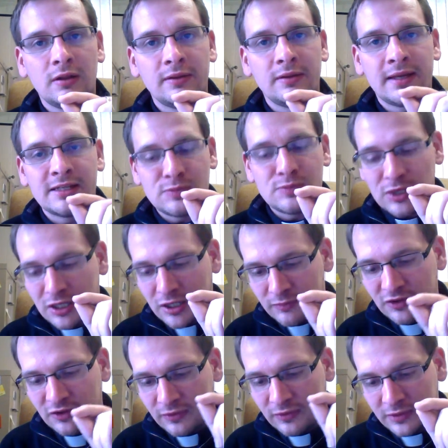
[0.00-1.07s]
that has
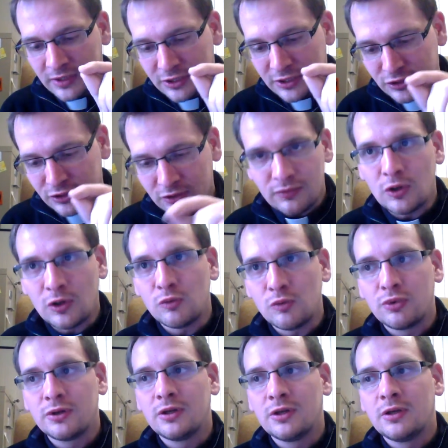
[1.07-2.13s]
become the foundation of hope.
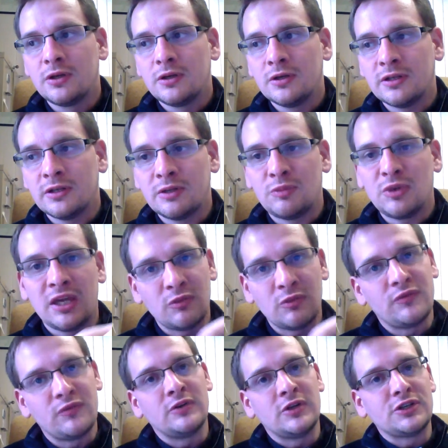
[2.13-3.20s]
It became a
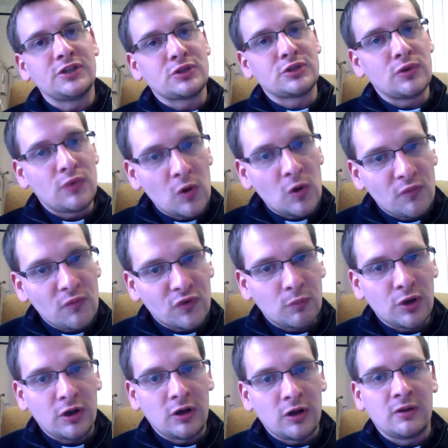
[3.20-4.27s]
foundation of hope for
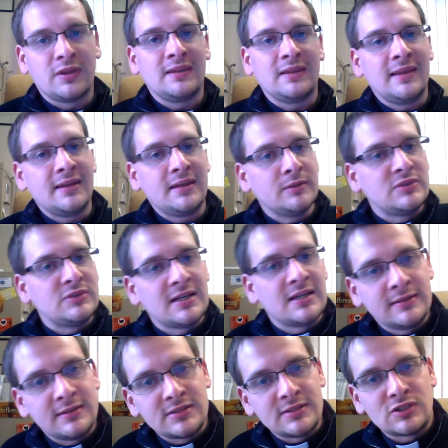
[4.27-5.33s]
Paul that let him
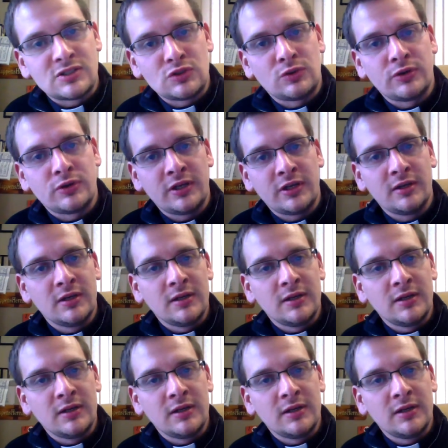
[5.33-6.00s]
tell his story,